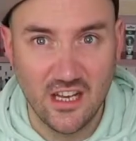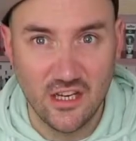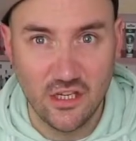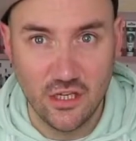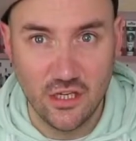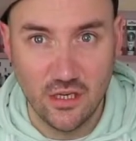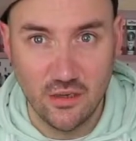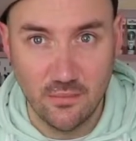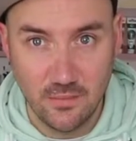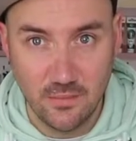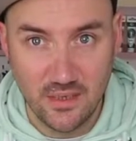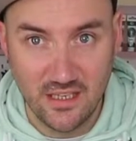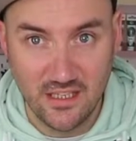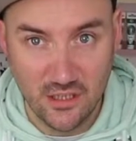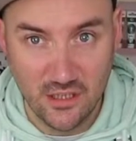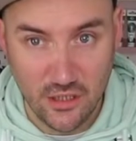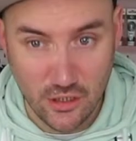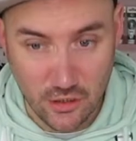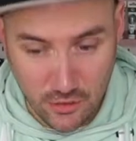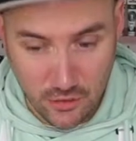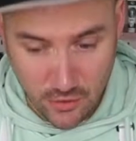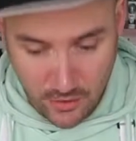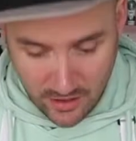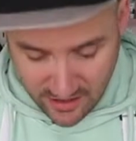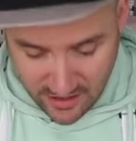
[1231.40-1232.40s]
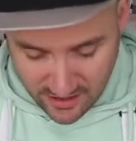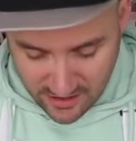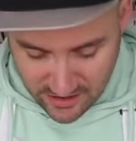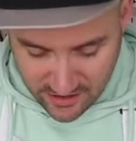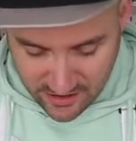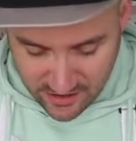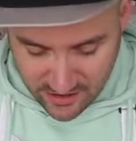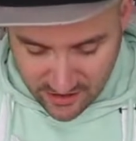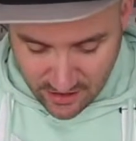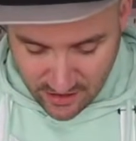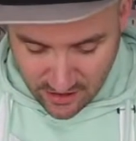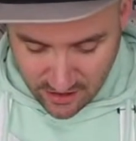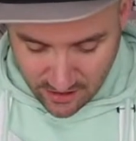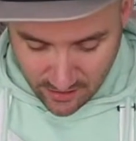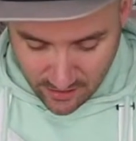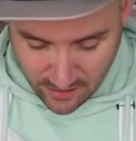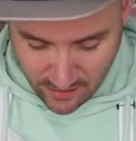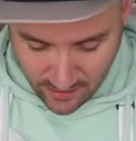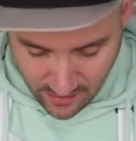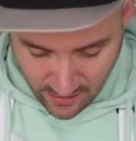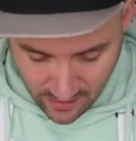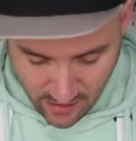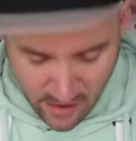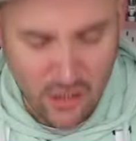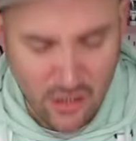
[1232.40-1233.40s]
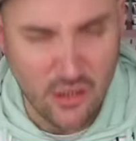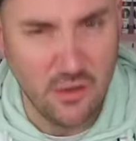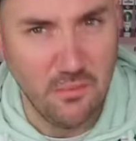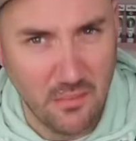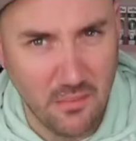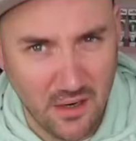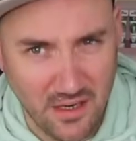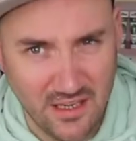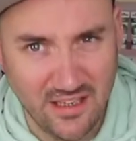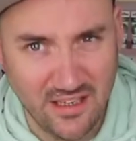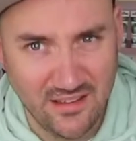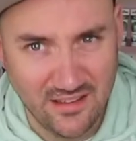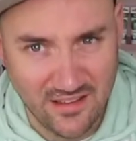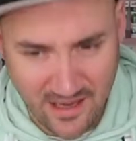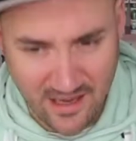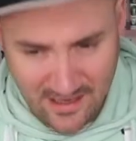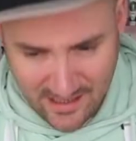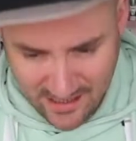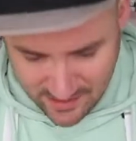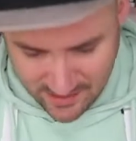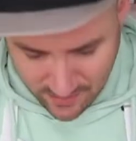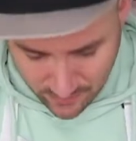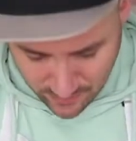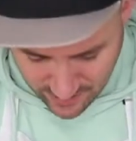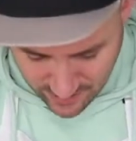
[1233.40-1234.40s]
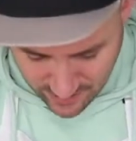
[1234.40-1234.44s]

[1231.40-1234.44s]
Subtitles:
shouldn't be too tricky to do. You might need to get an adult